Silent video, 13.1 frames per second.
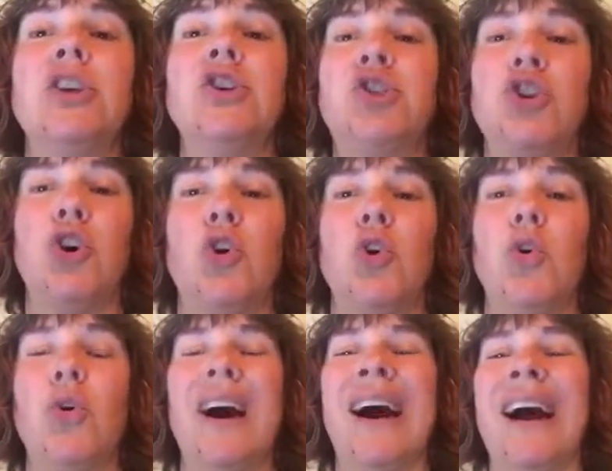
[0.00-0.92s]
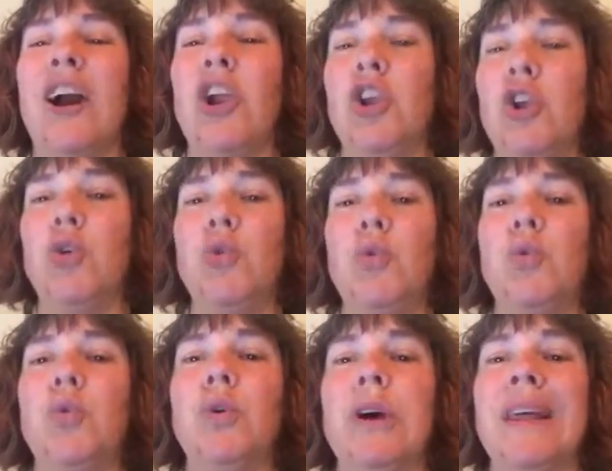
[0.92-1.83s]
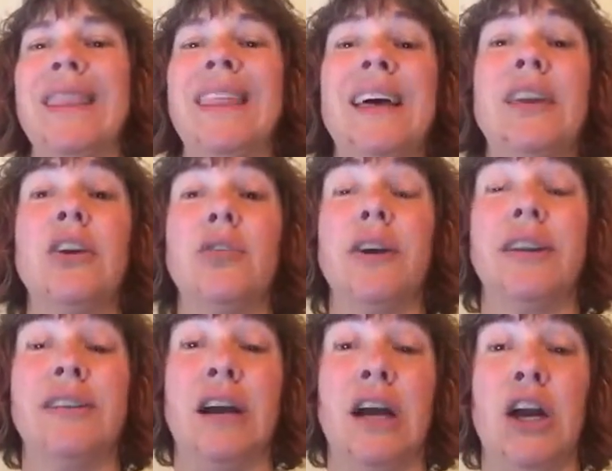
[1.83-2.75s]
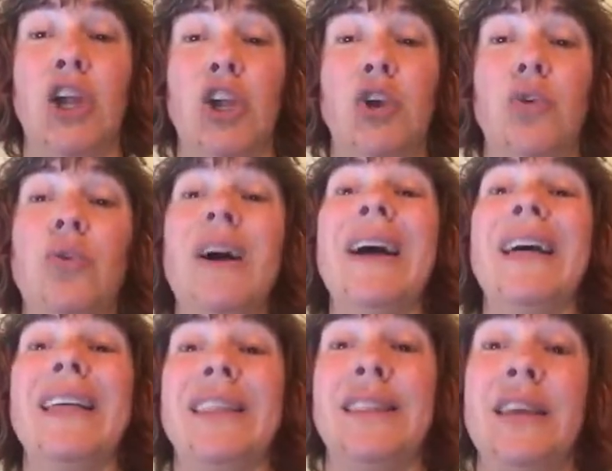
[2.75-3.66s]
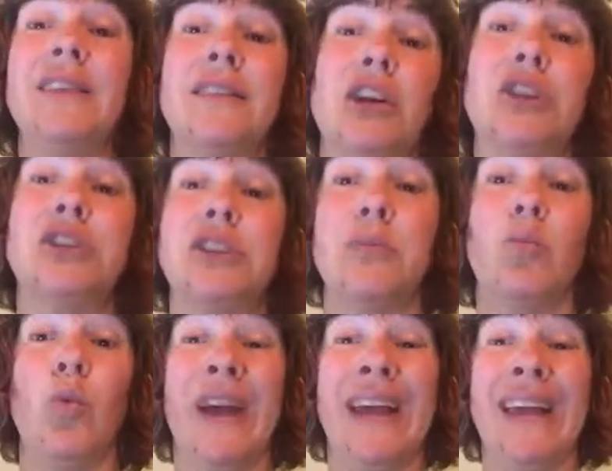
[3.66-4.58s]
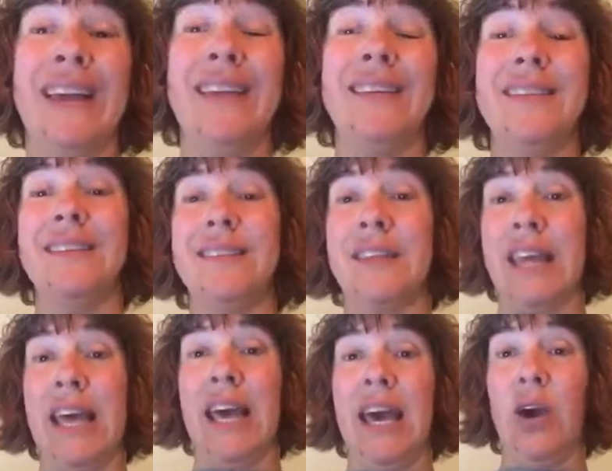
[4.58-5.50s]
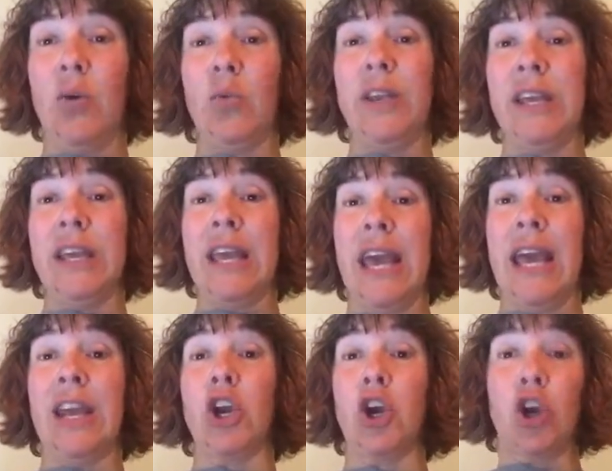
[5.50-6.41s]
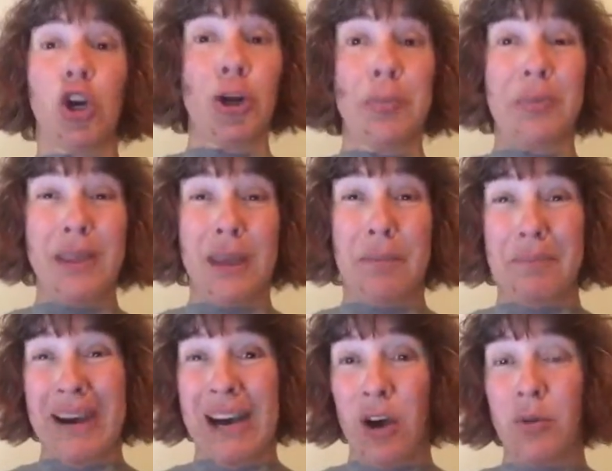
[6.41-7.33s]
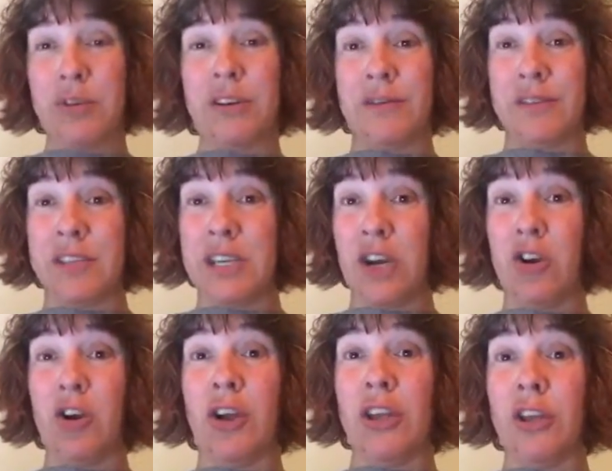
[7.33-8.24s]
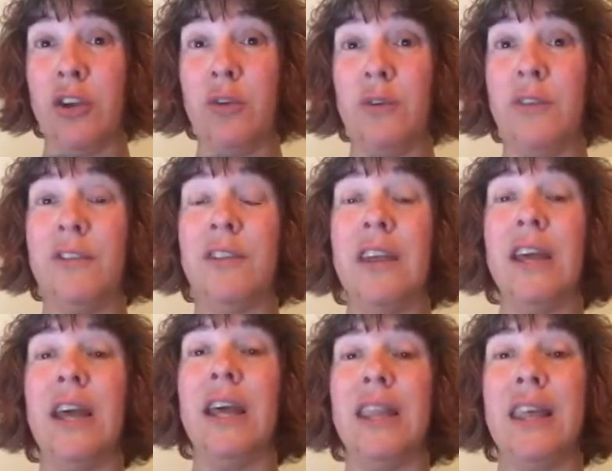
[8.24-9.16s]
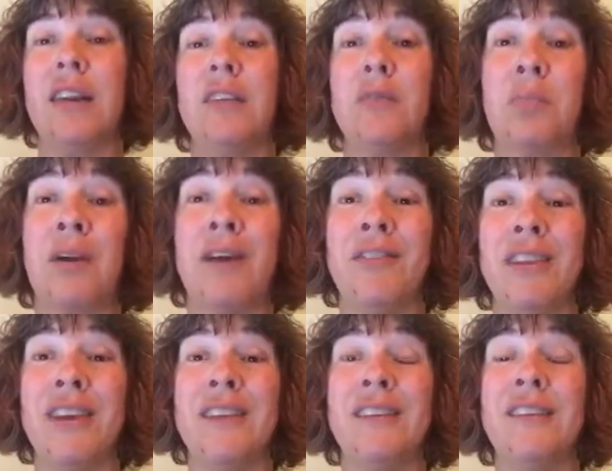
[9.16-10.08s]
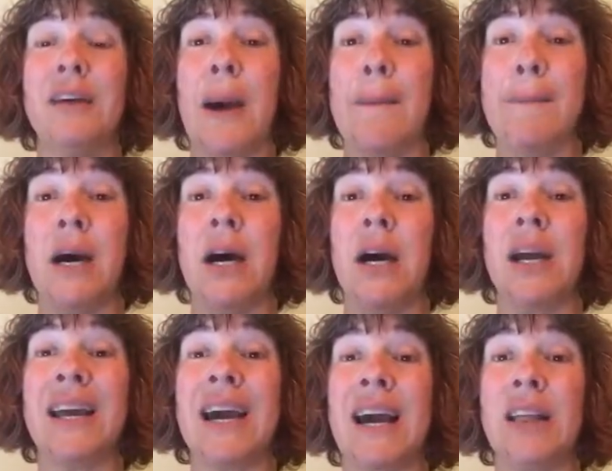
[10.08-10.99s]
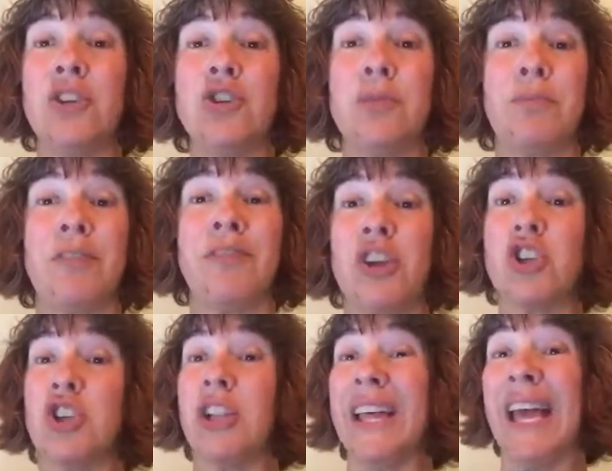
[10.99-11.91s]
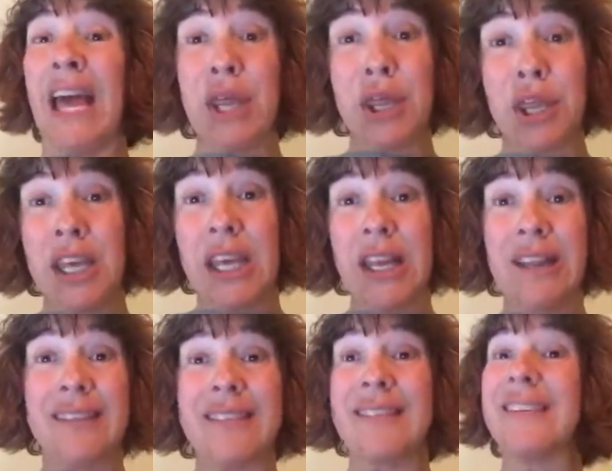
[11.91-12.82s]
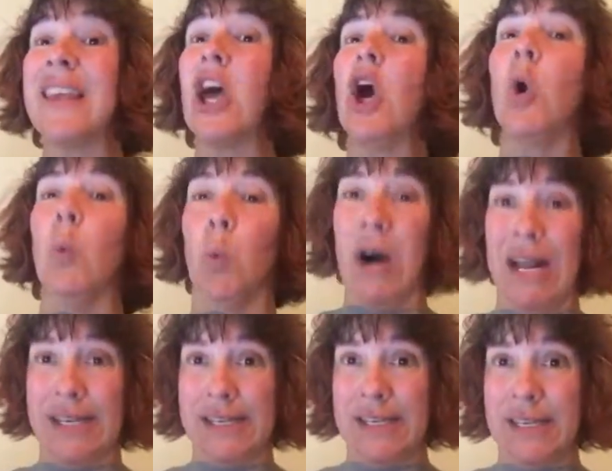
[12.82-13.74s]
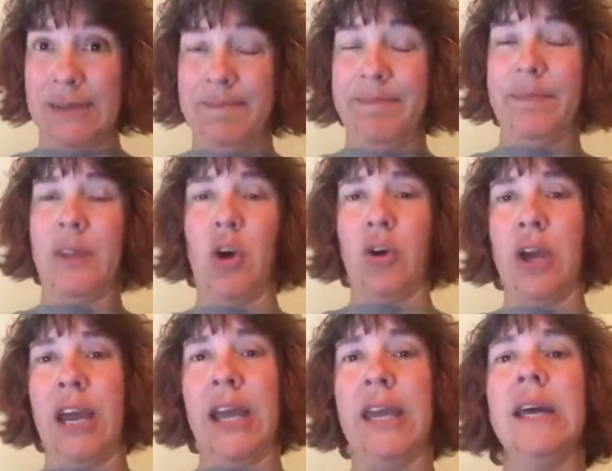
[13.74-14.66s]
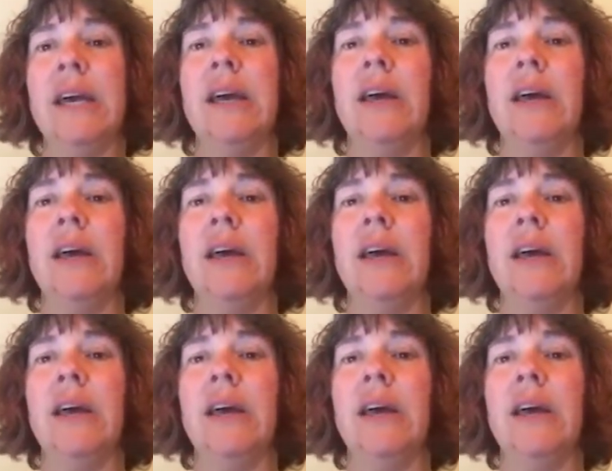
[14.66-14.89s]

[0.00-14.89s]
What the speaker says: So are you then going to argue these are some ways that we can curb the amount of steroid use that is prevalent among college and professional athletes? What? Okay.